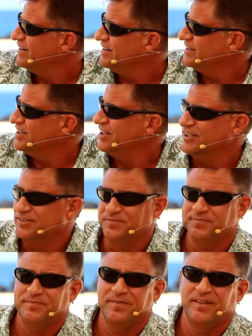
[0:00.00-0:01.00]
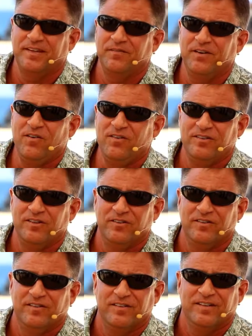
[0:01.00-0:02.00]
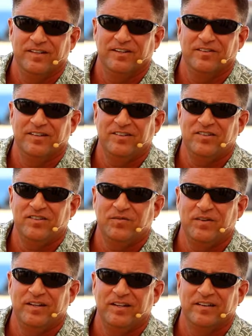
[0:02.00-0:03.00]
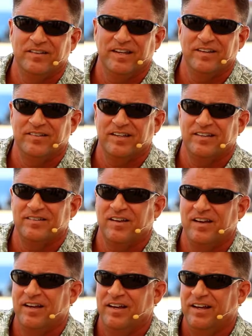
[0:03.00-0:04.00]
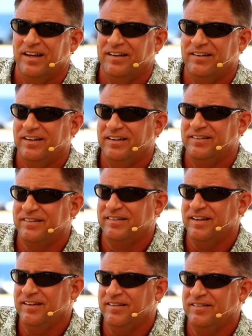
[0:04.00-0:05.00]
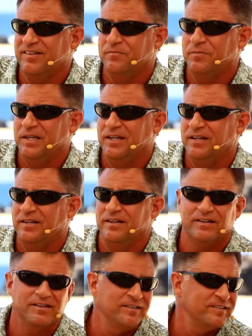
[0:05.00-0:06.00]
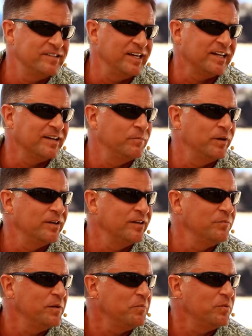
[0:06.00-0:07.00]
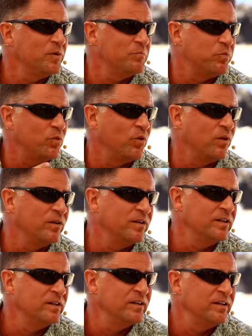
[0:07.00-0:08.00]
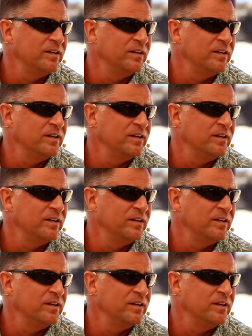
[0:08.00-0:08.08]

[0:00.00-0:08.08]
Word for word: And, you know, we all do. You know, this is one of the things that is it, it stinks to be sick, but you remember when Paul